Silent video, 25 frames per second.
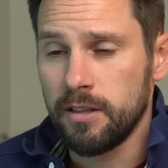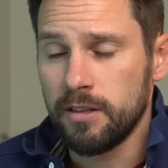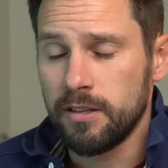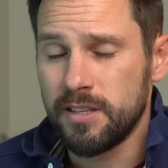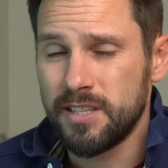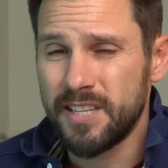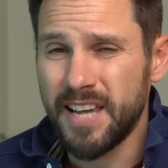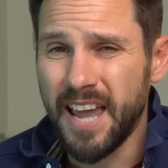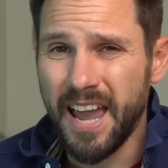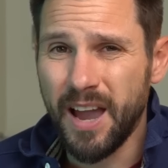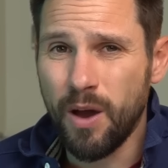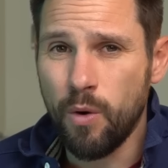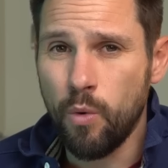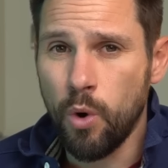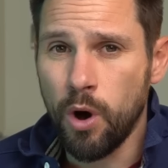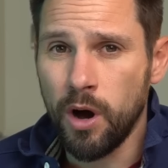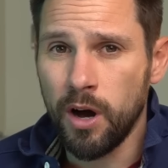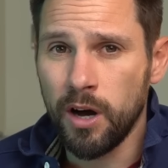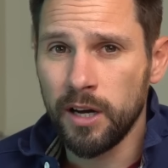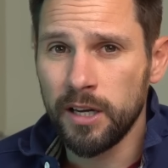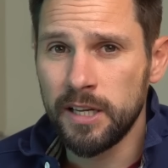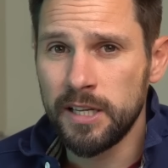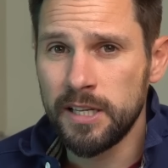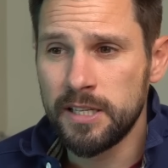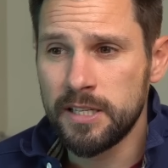
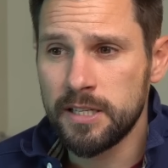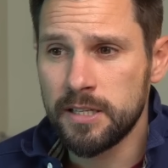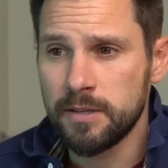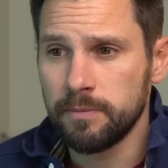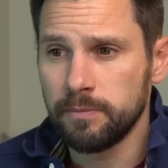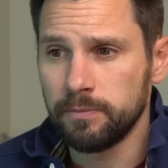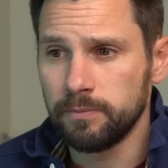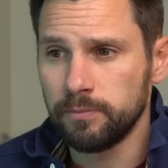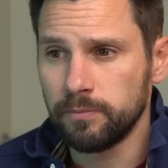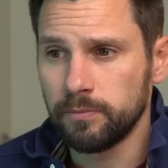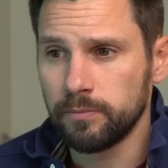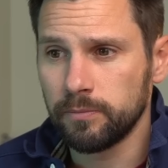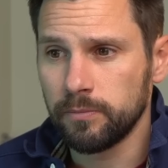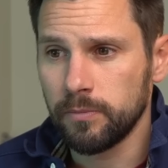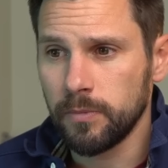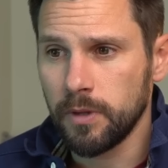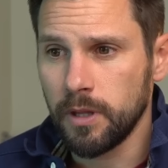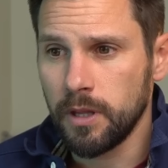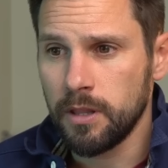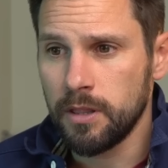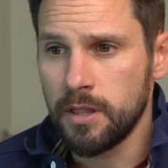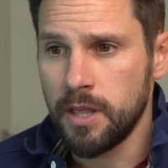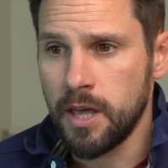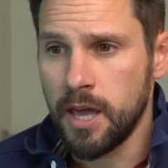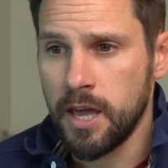Tech-wise,
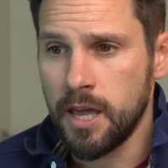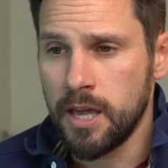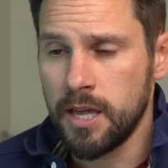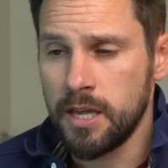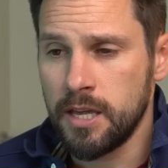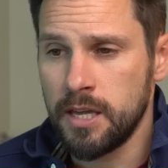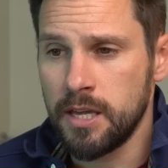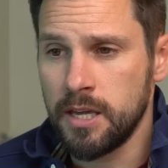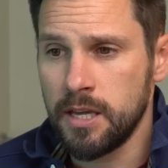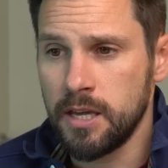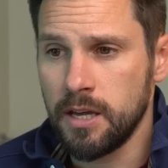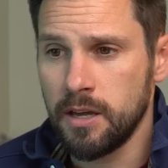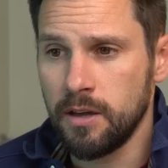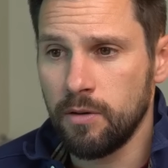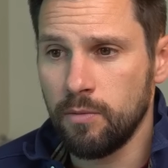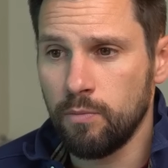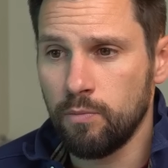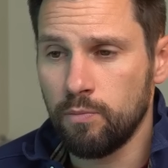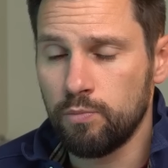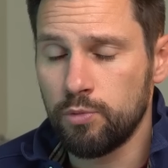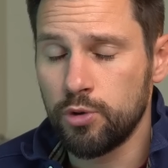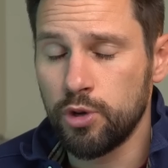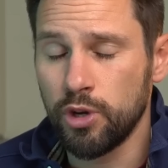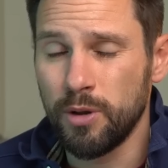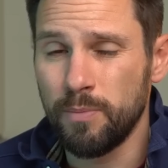they
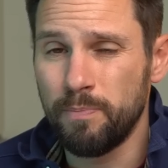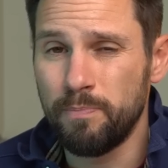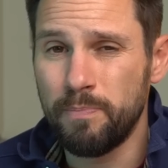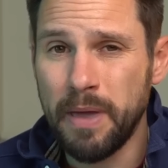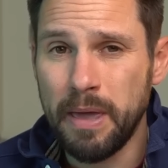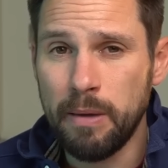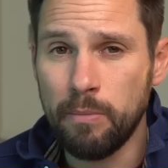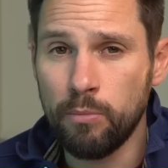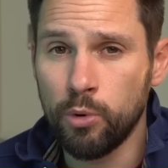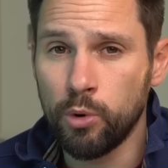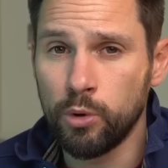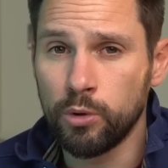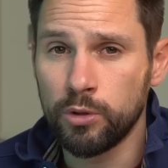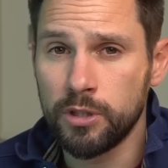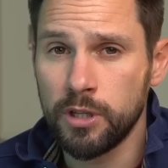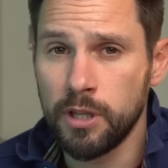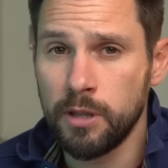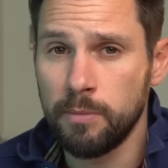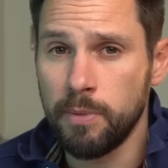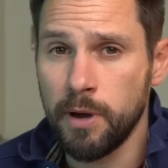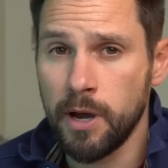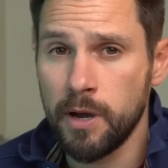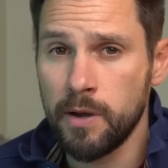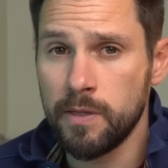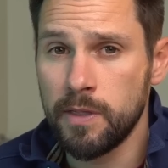done a bit more to the
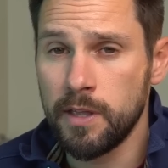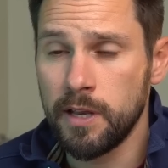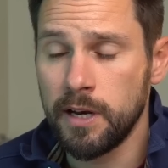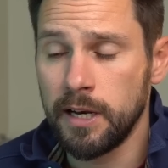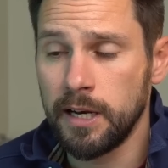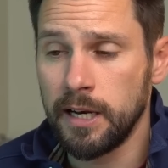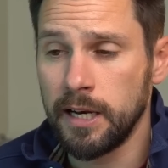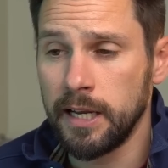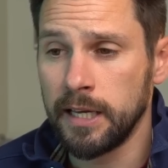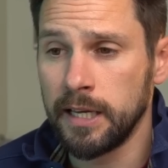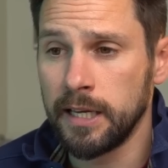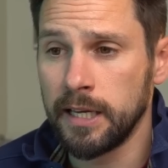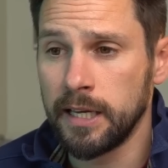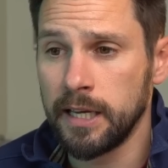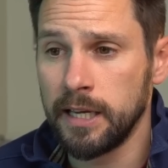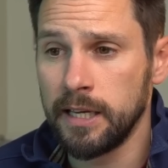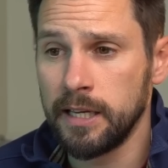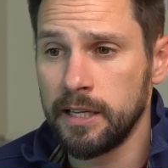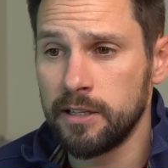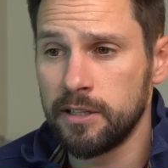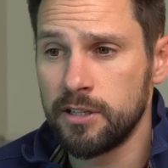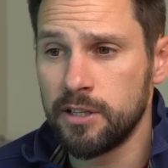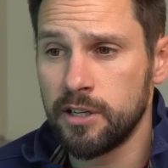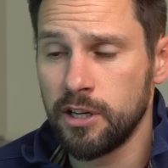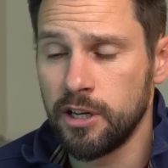boat than Alinghi
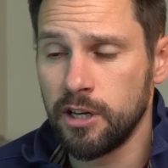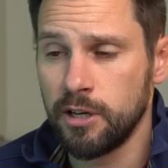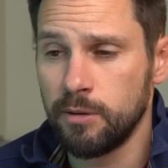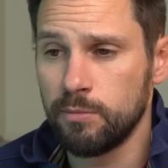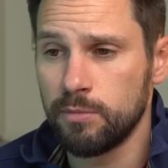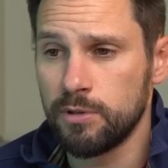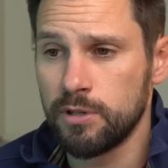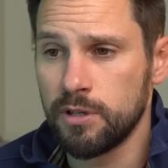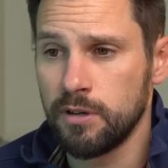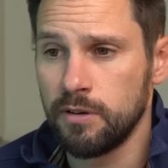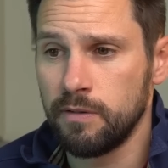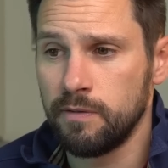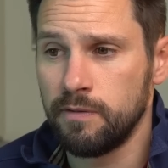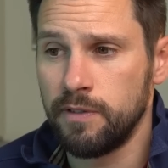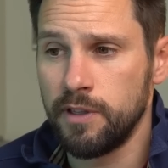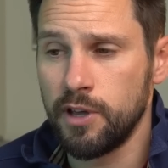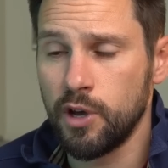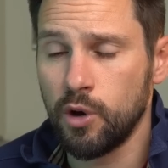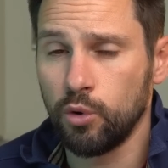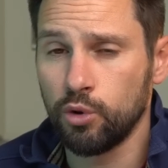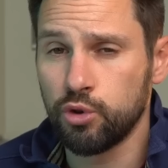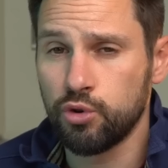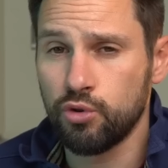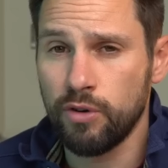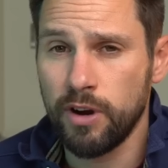in terms of the
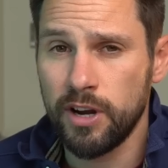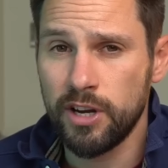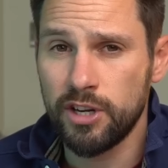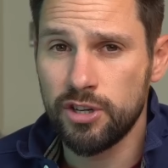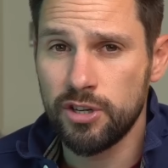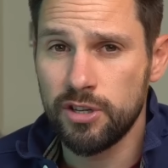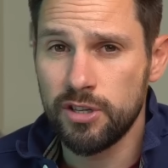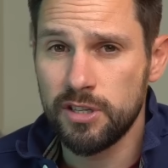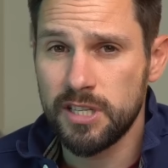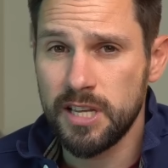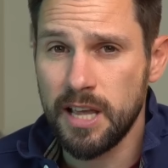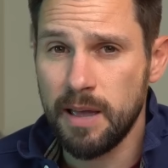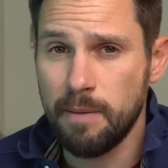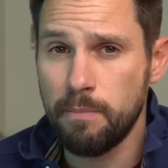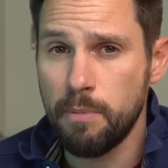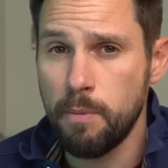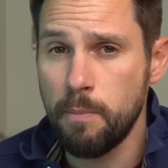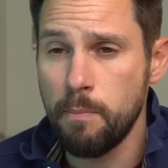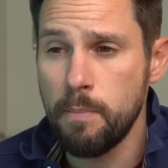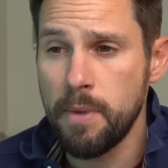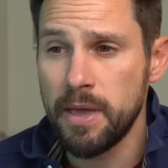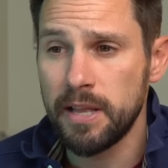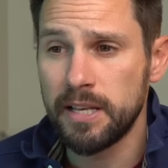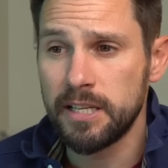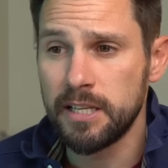alterations they're
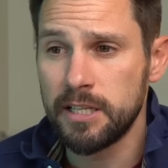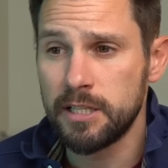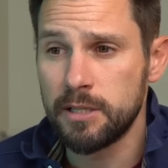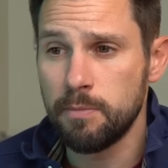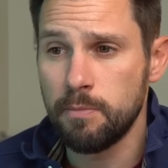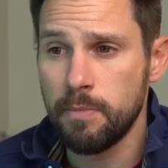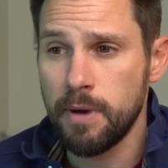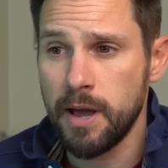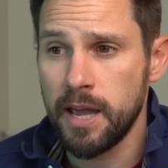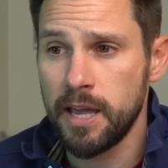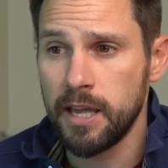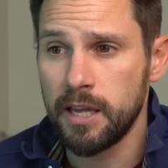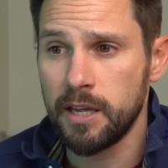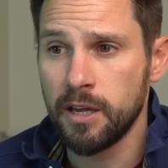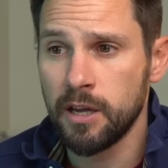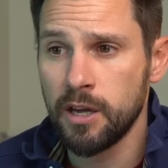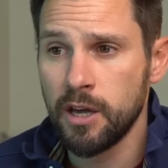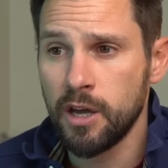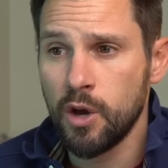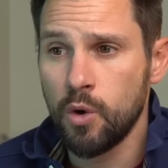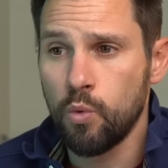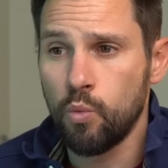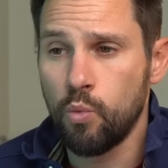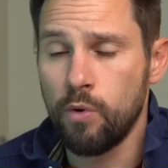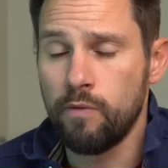permitted to make
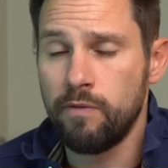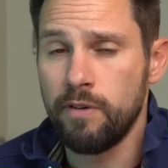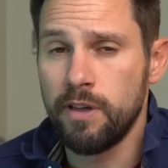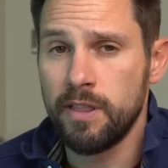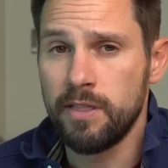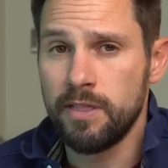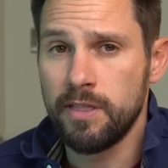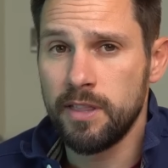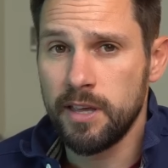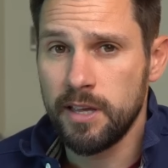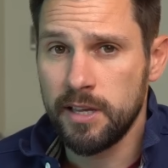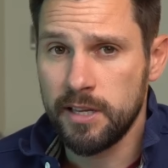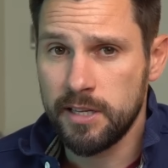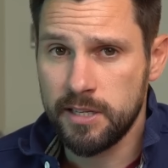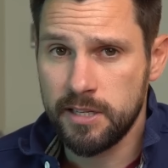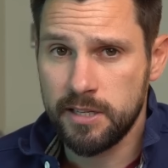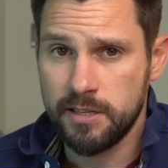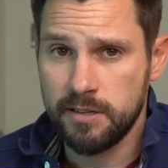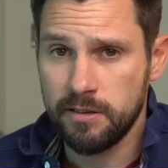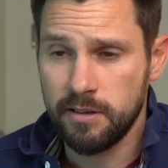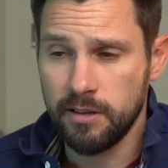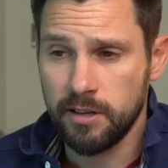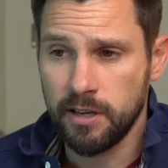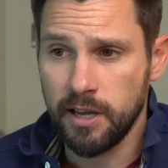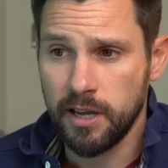within this
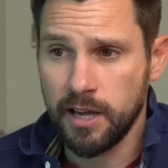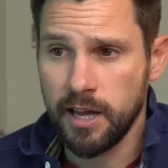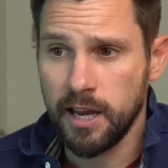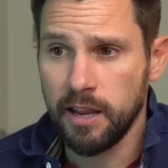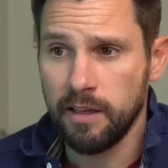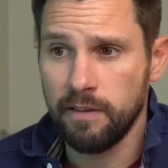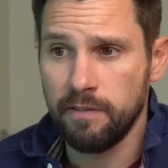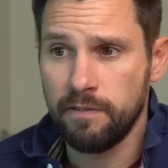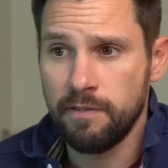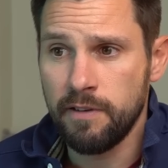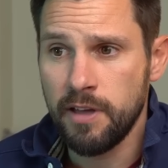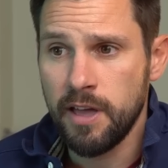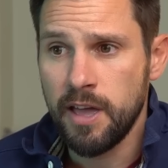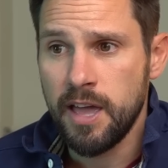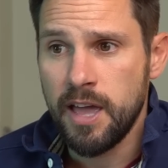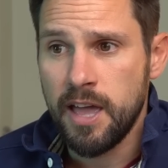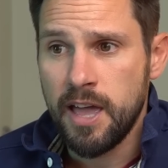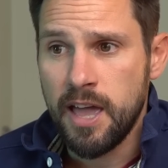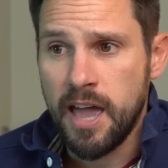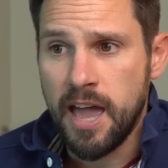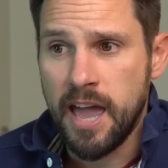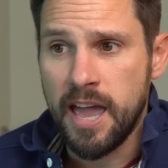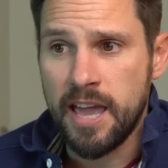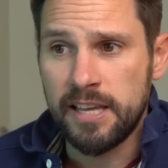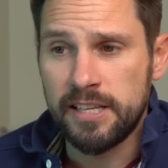kind of
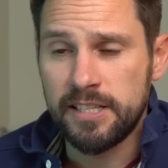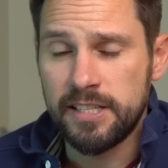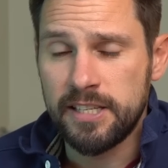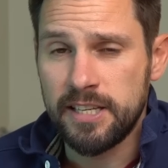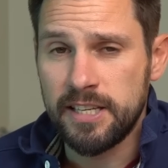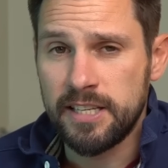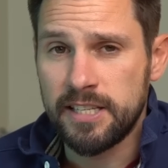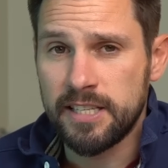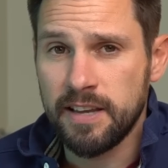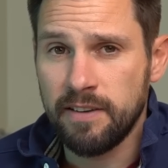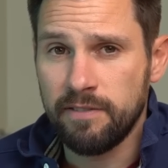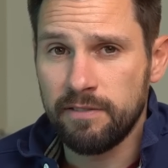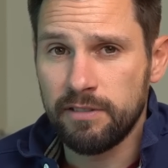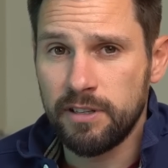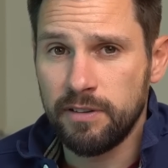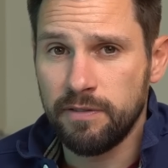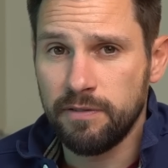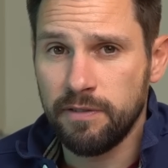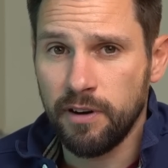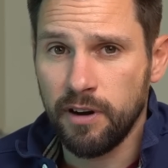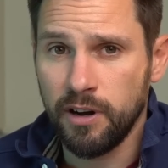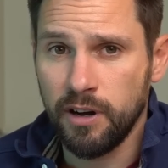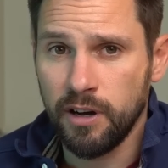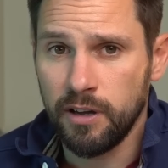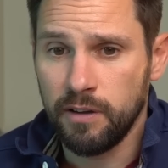
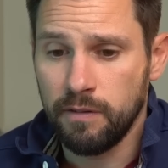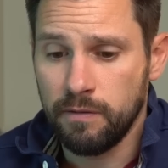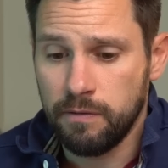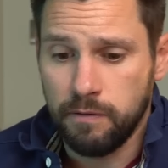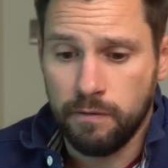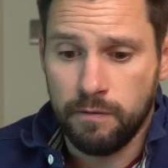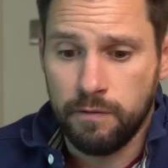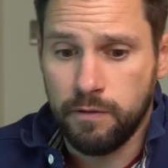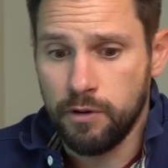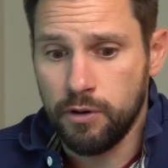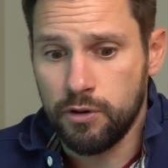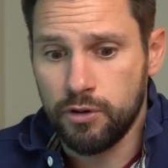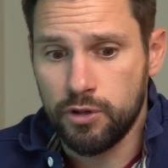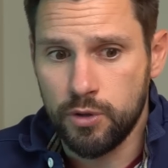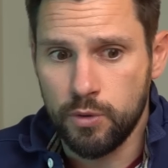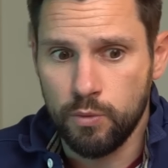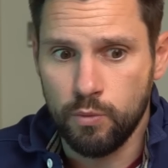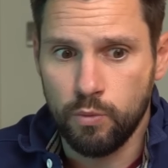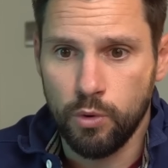AC75 version